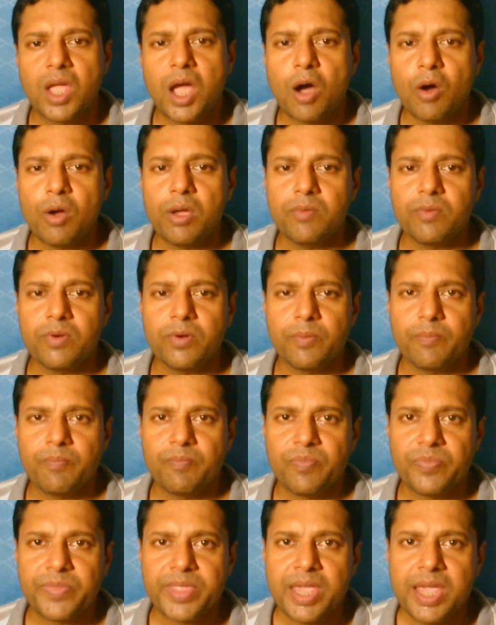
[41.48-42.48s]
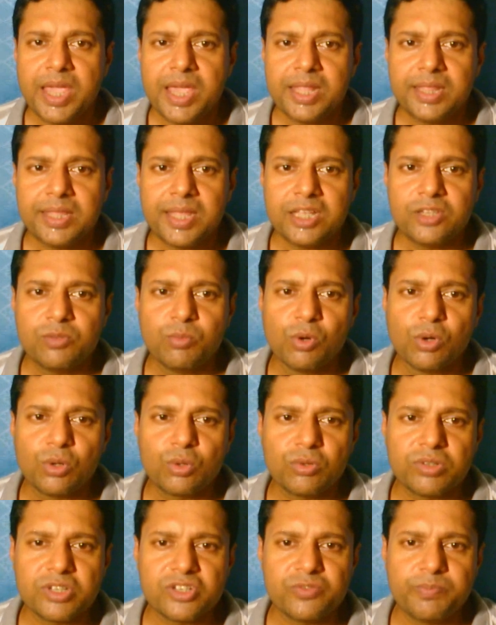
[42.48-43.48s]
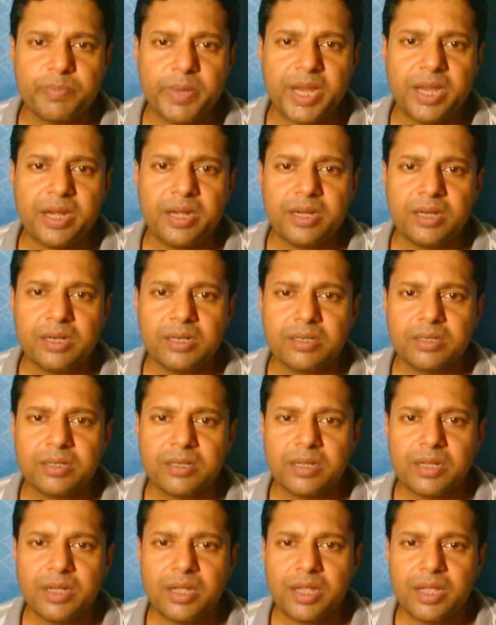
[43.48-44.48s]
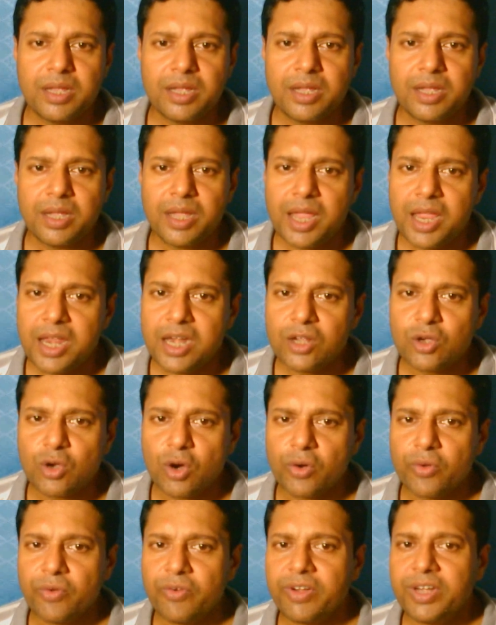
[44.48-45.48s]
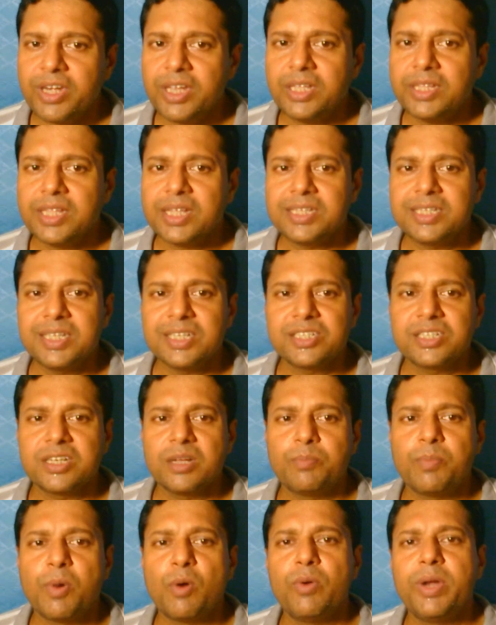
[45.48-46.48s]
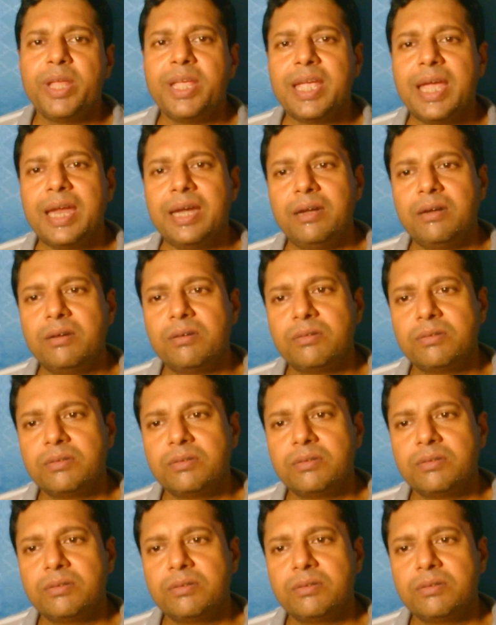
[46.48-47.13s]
However, there is more to this brain incongruity than just a pounding head.